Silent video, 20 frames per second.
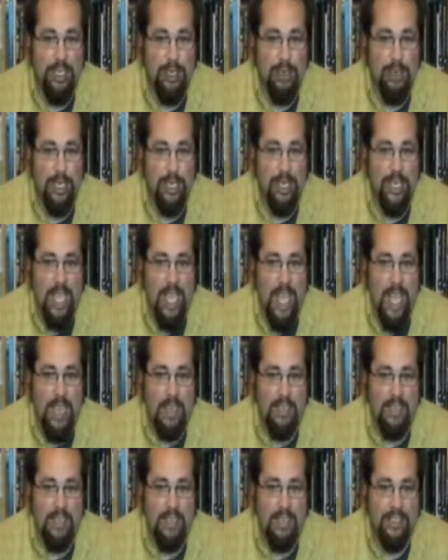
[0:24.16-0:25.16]
doing
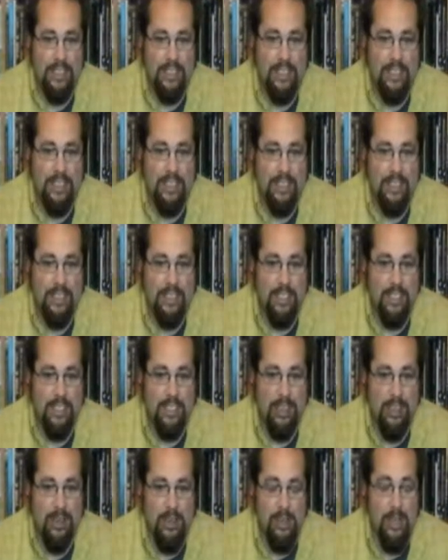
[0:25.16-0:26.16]
that
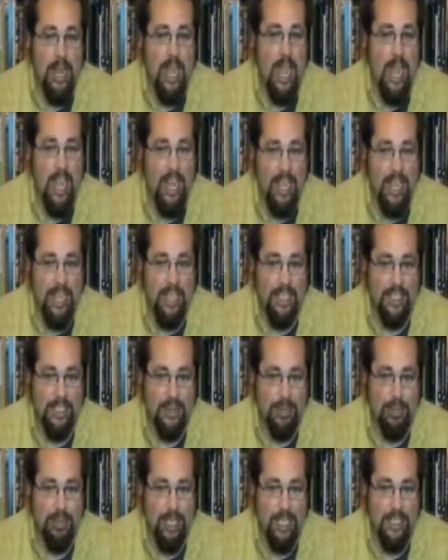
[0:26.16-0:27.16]
are not
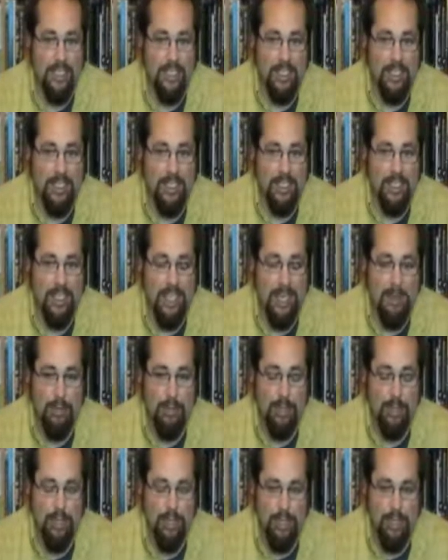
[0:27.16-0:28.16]
as pleasant,
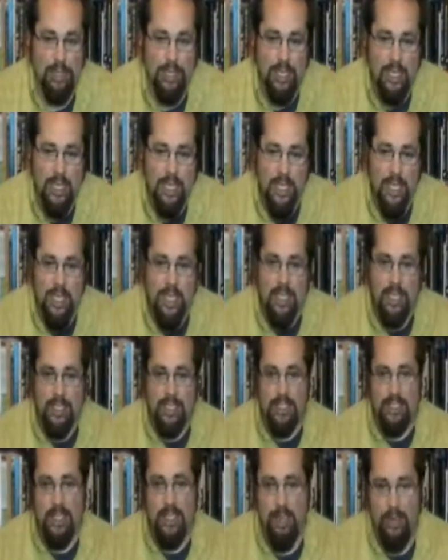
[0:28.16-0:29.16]
I'm sure.
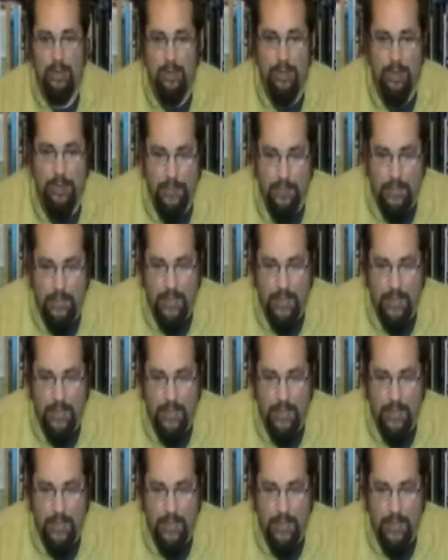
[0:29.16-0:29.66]
So